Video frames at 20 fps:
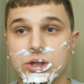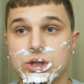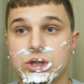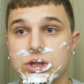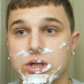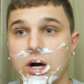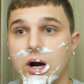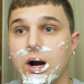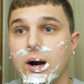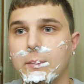
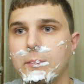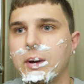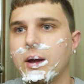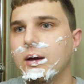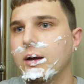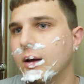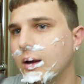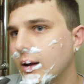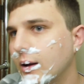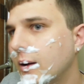sharp.
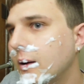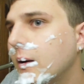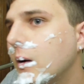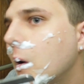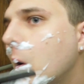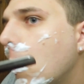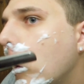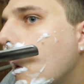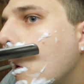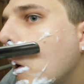
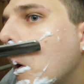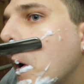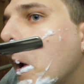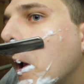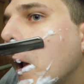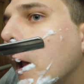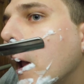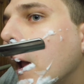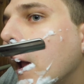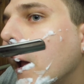
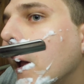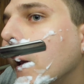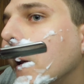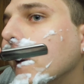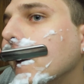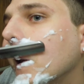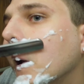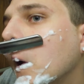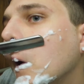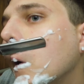
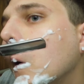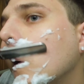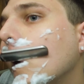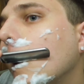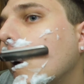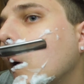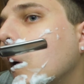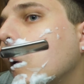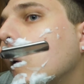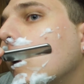And
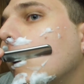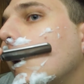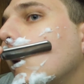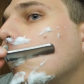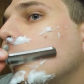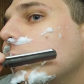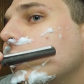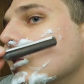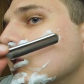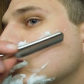
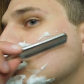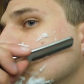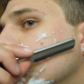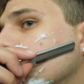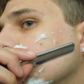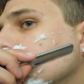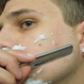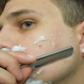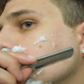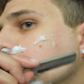just
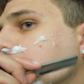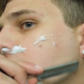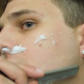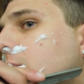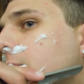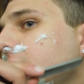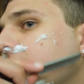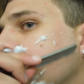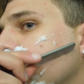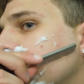a
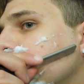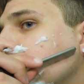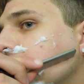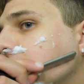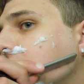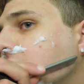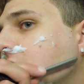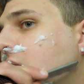little bit